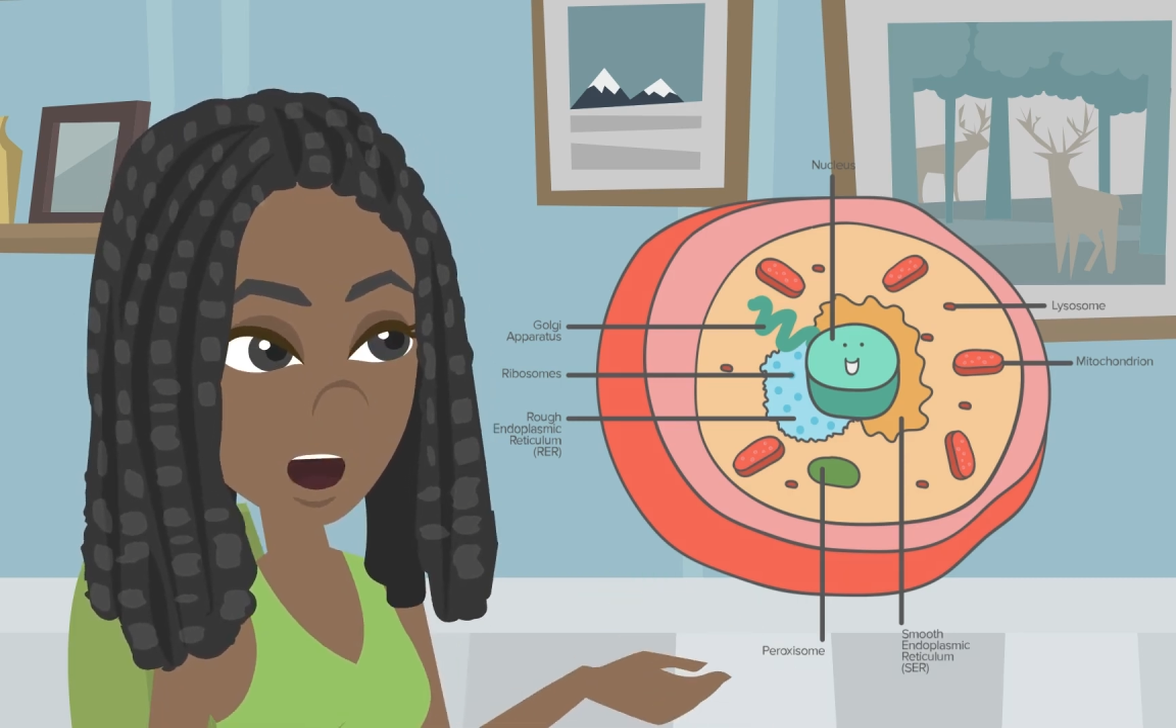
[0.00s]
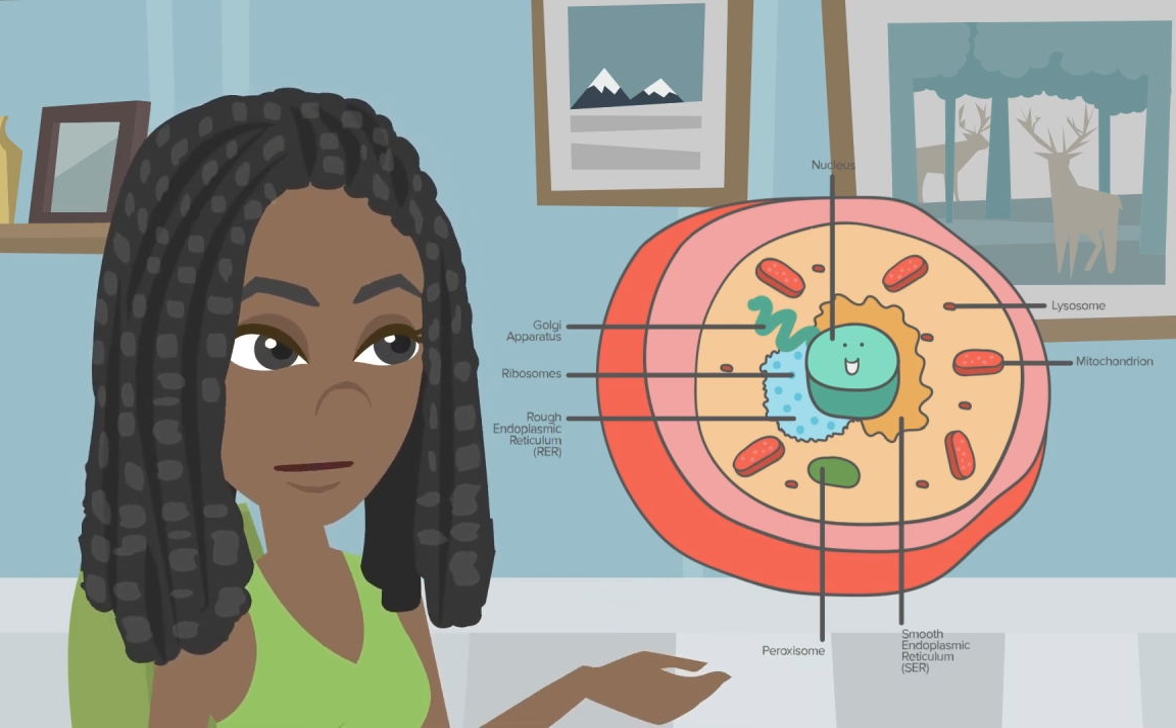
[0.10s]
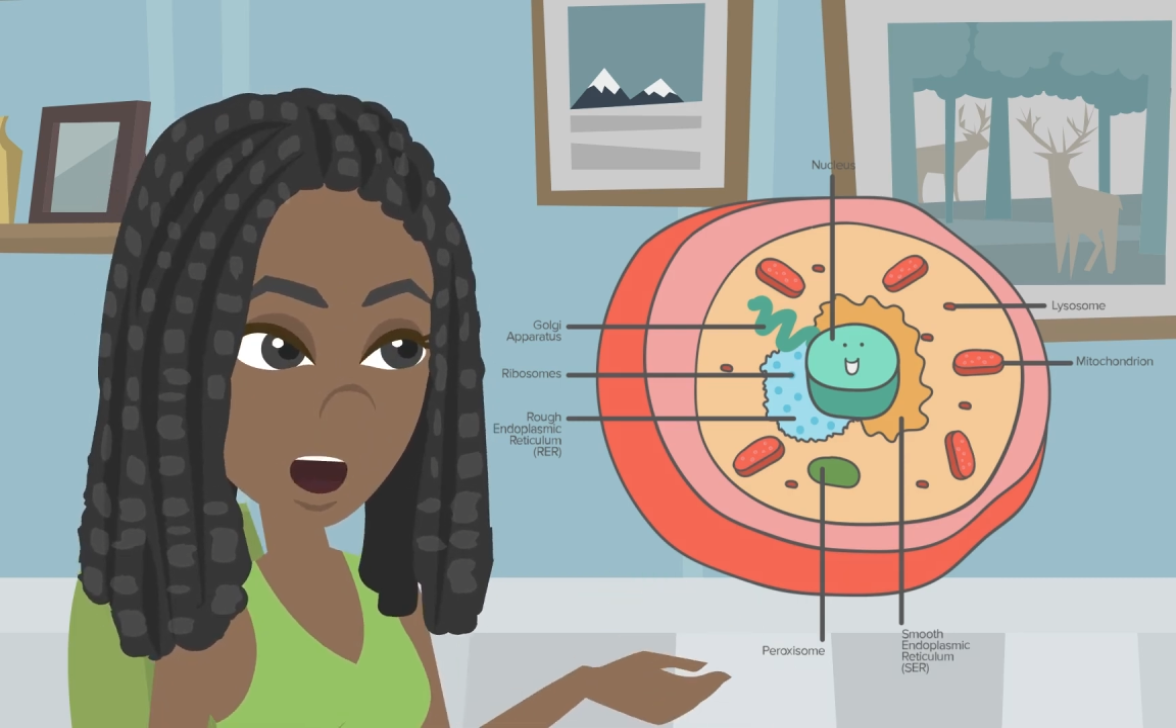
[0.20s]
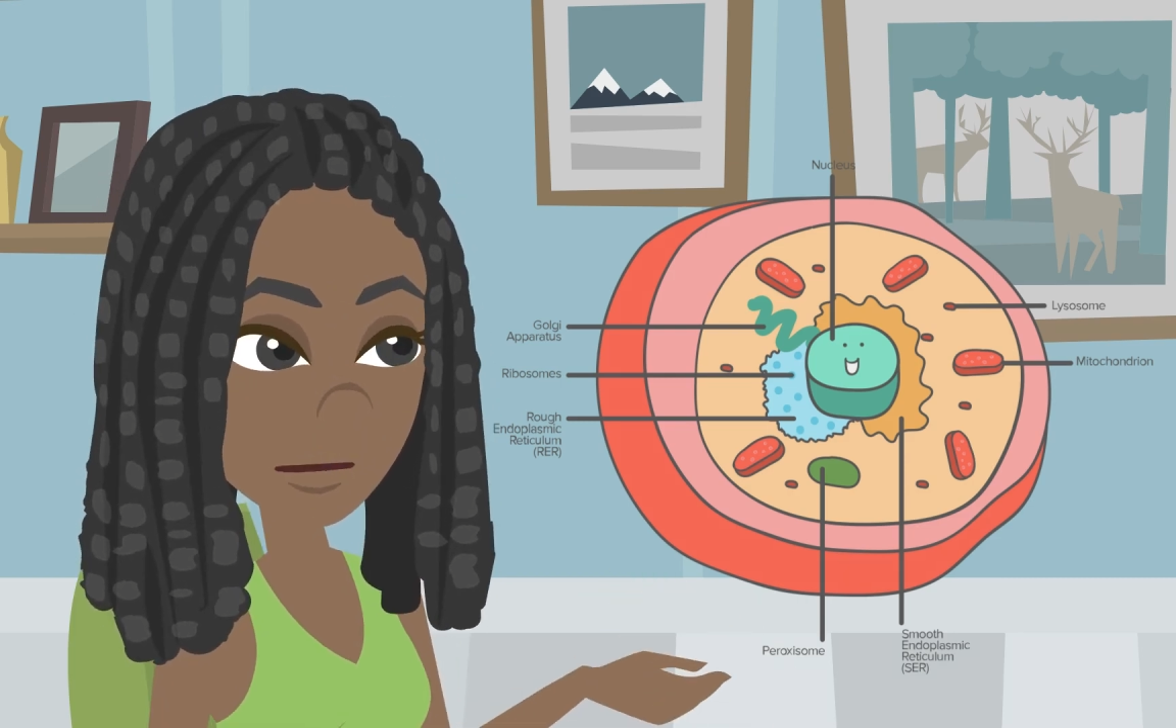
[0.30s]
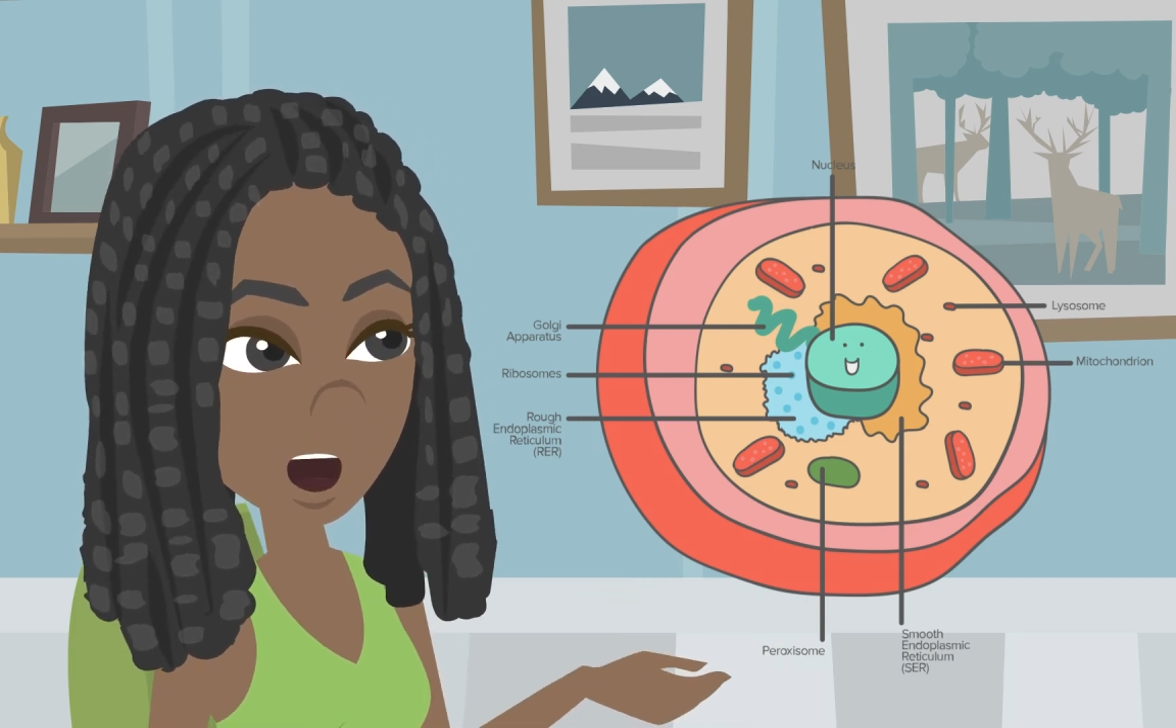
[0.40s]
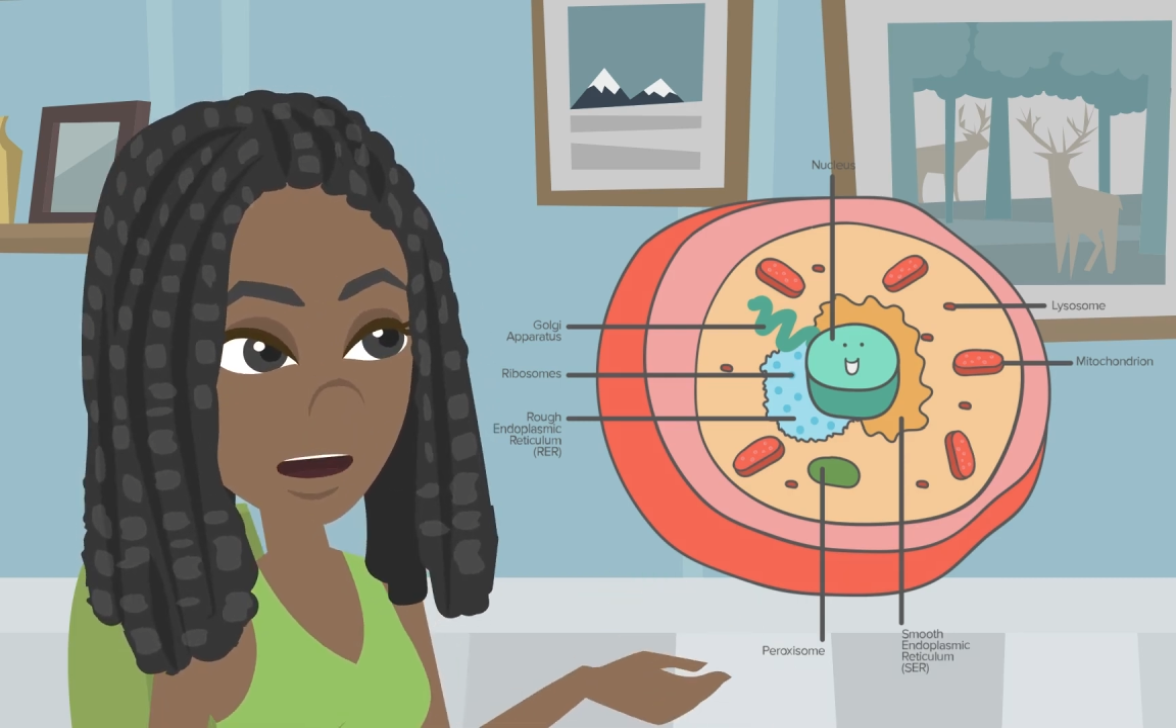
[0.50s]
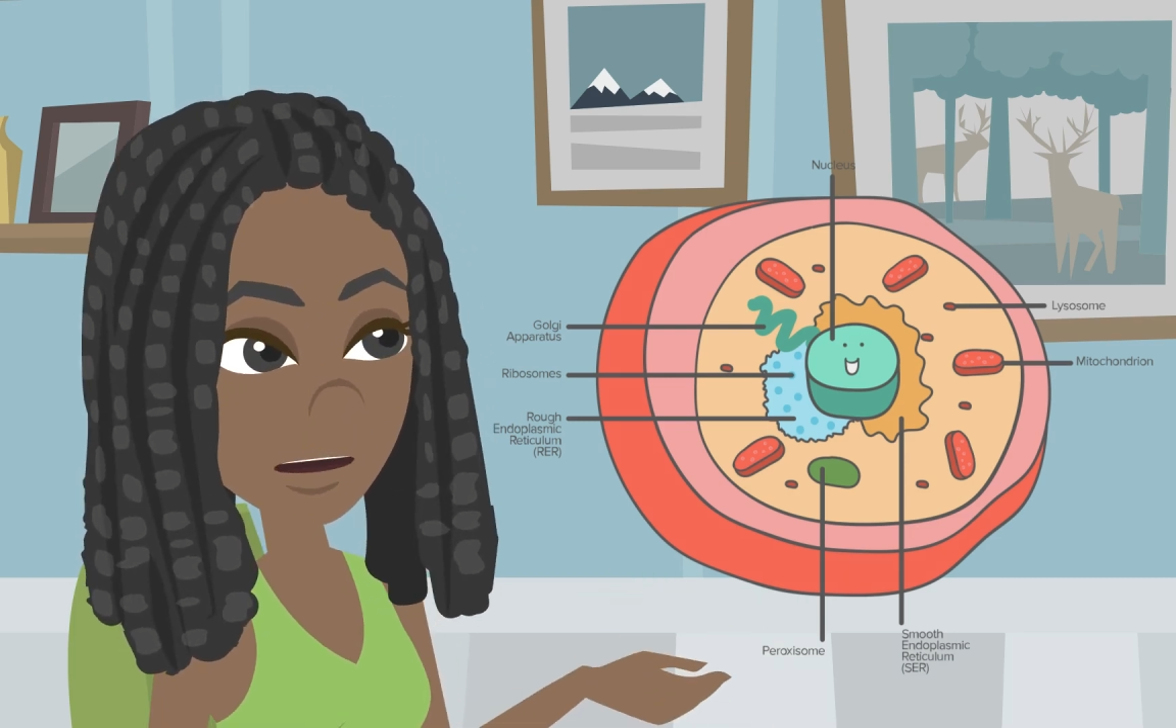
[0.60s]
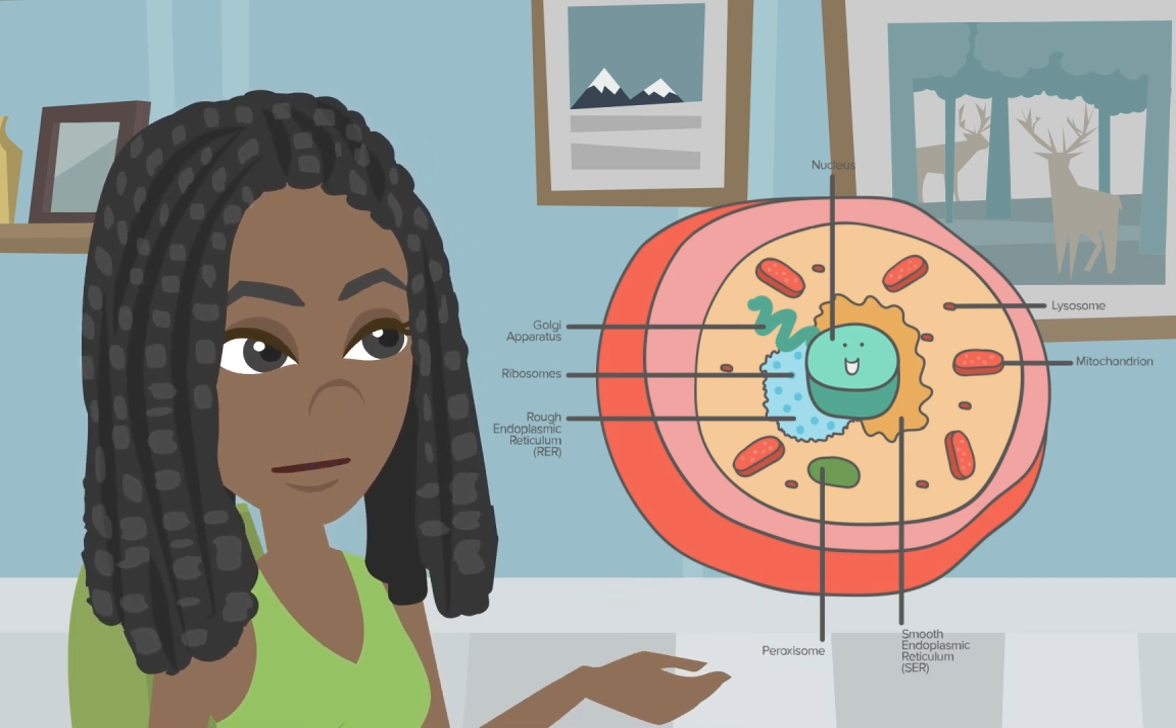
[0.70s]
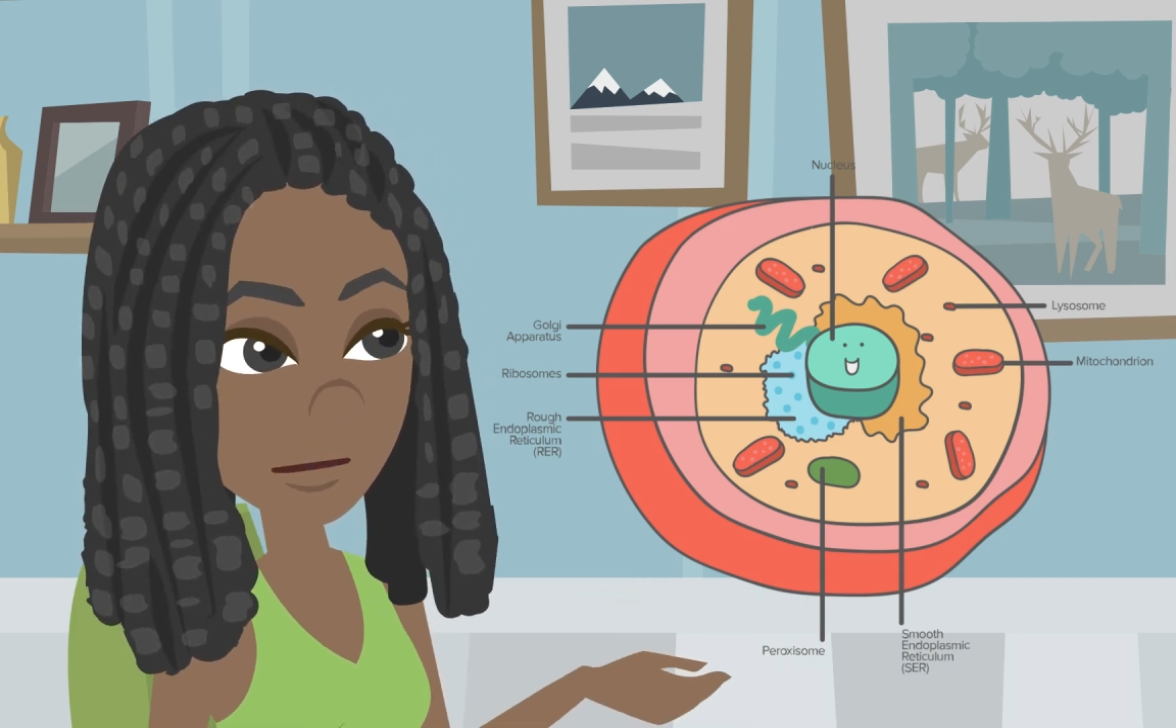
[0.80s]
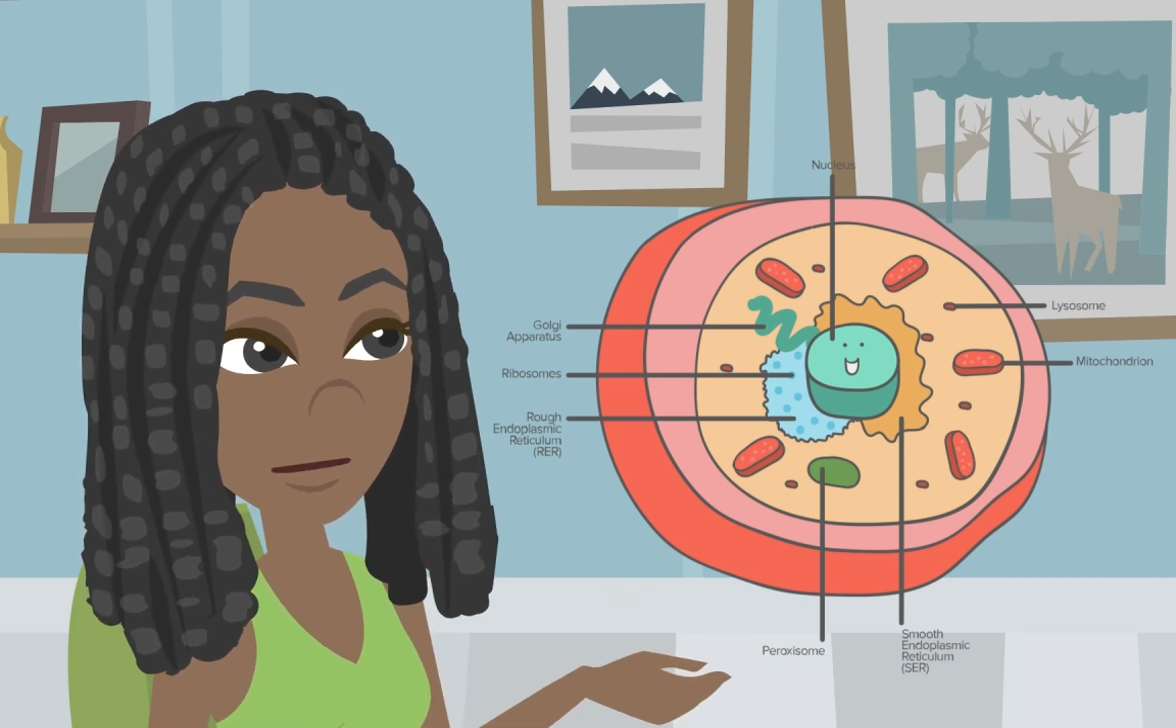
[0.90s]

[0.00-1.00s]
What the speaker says: is the cell.